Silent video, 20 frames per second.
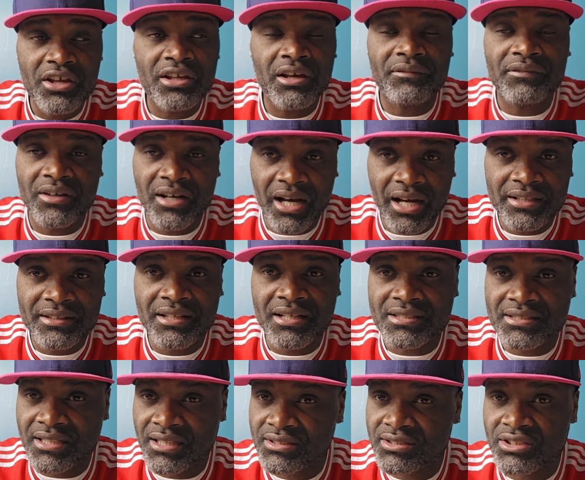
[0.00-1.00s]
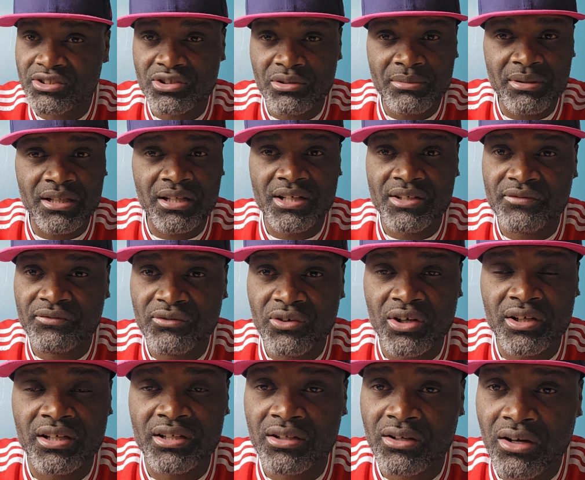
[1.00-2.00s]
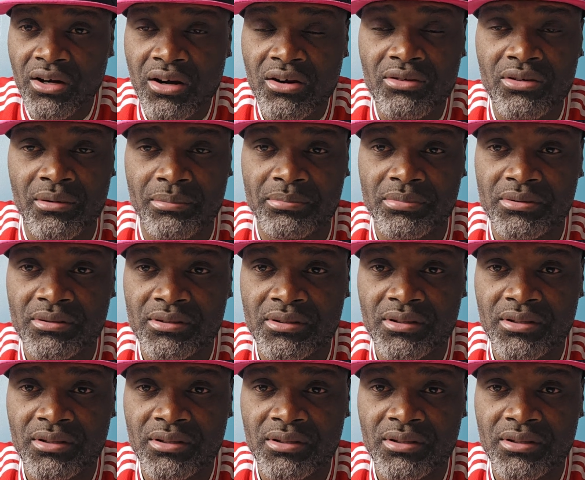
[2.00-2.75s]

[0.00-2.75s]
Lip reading: You have to understand that Jamaica is fucking corrupt.